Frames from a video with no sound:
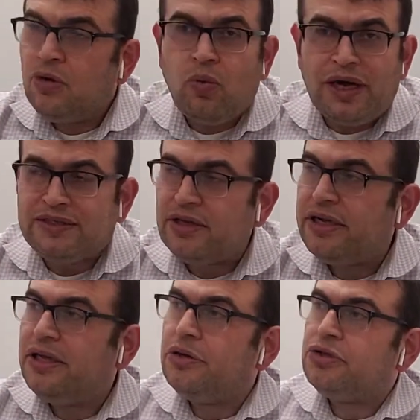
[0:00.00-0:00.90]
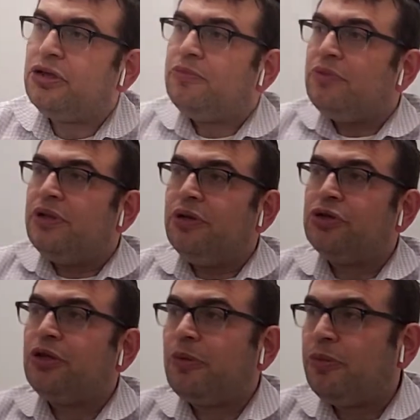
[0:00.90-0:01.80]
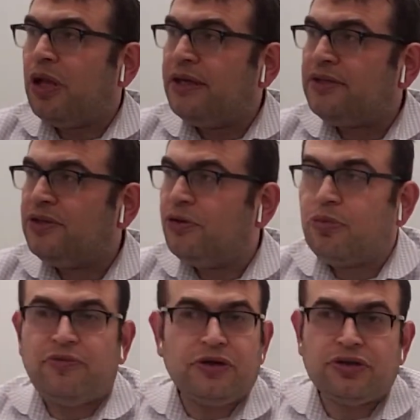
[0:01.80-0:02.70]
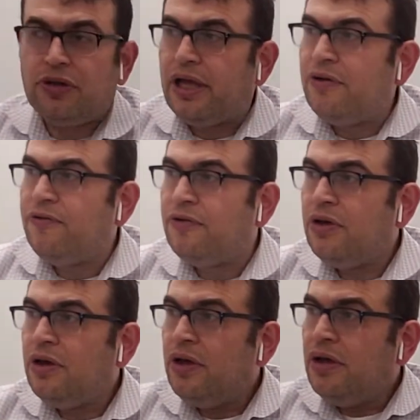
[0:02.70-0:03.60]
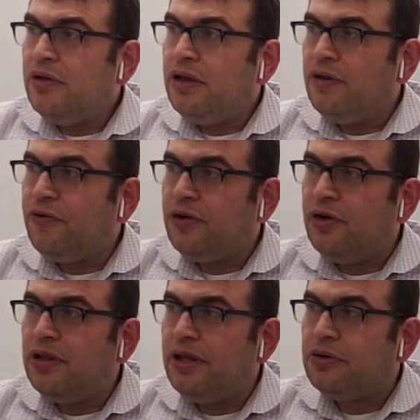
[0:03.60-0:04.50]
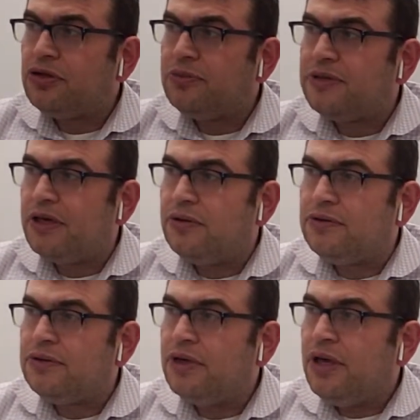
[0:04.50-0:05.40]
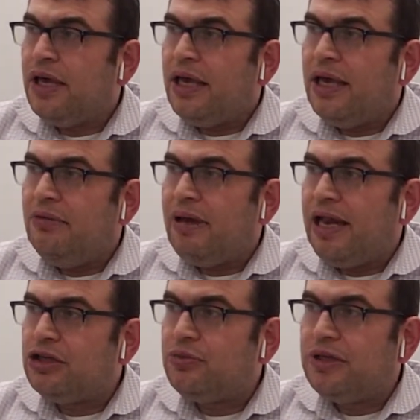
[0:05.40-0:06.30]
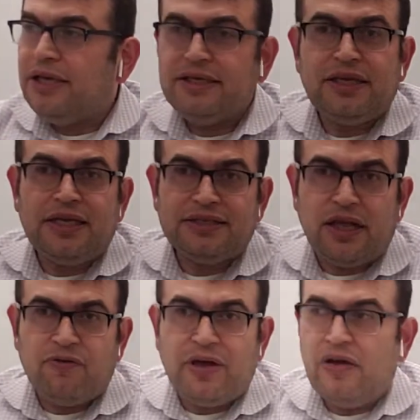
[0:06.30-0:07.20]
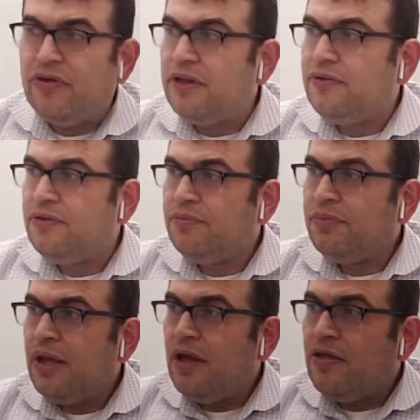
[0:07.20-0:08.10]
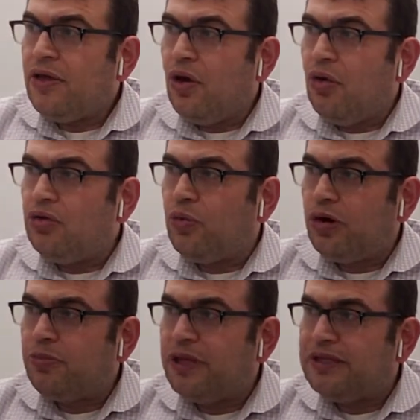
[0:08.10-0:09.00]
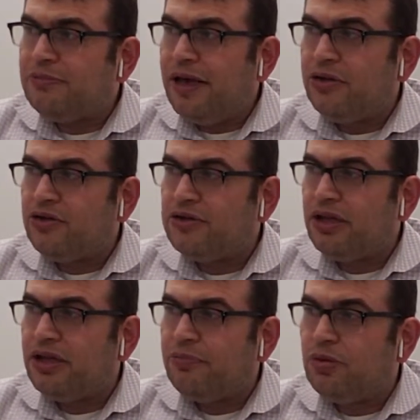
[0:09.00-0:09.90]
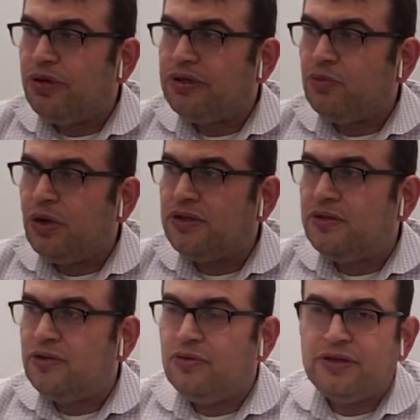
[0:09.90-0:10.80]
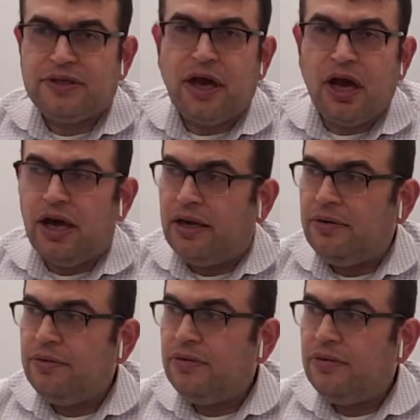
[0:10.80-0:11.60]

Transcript: Why study leadership? Leadership applies to your professional life. The need for good leadership skills in management is self-evident. The old workplace, managers telling employees what to do, is gone.